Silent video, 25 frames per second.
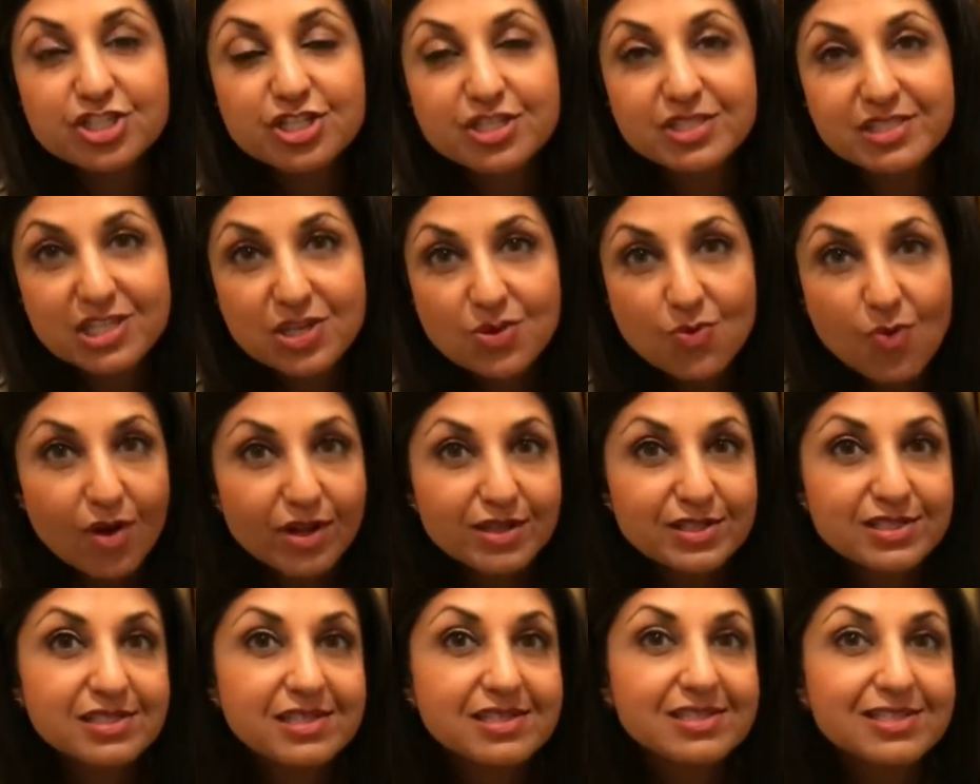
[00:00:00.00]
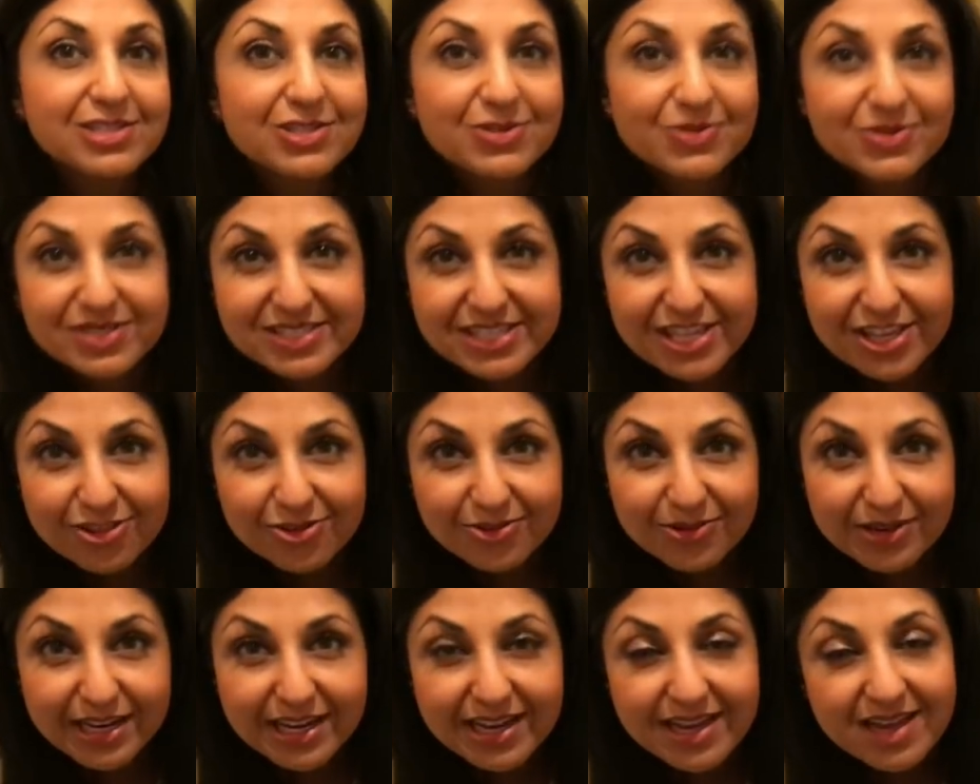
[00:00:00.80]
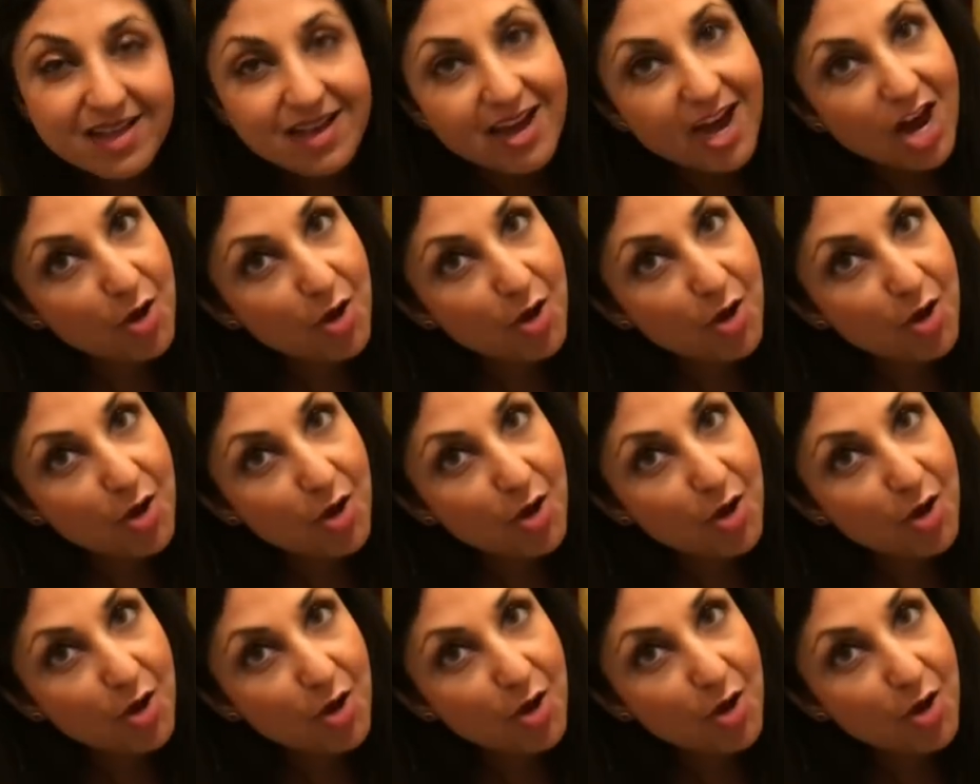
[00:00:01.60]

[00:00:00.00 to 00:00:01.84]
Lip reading: C1, C2, C3.